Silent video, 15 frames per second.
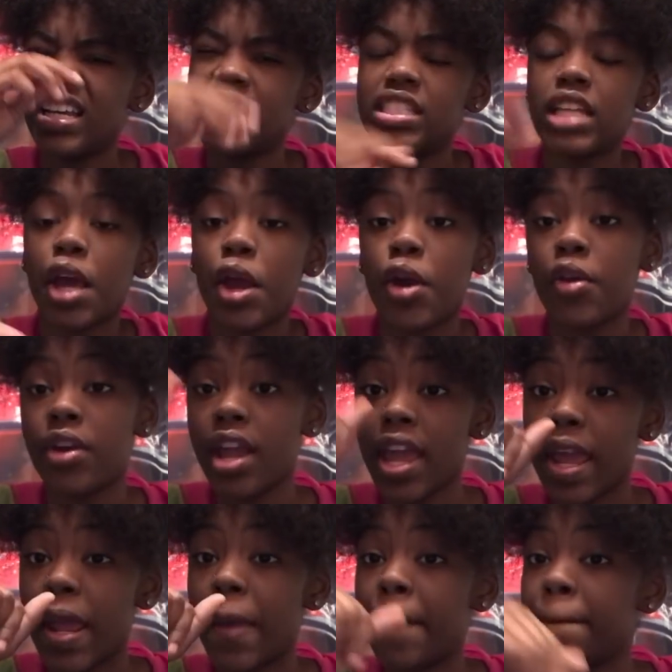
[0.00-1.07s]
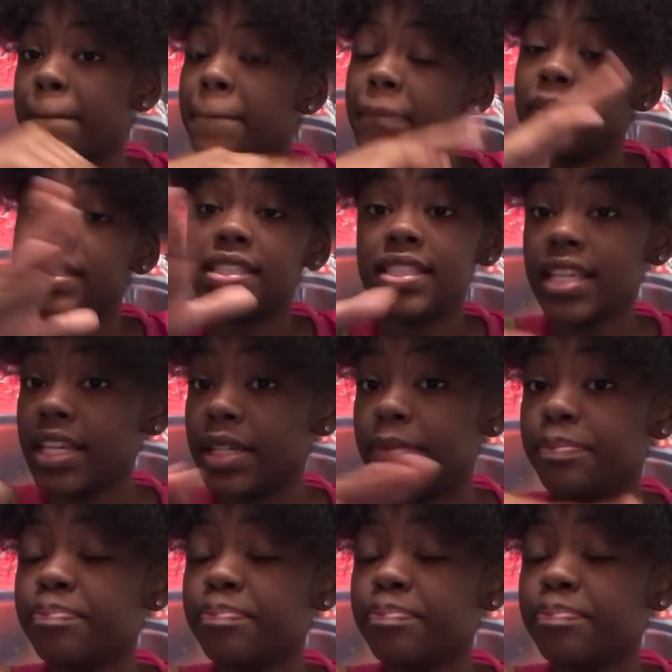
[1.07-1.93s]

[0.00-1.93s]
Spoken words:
say her name, C.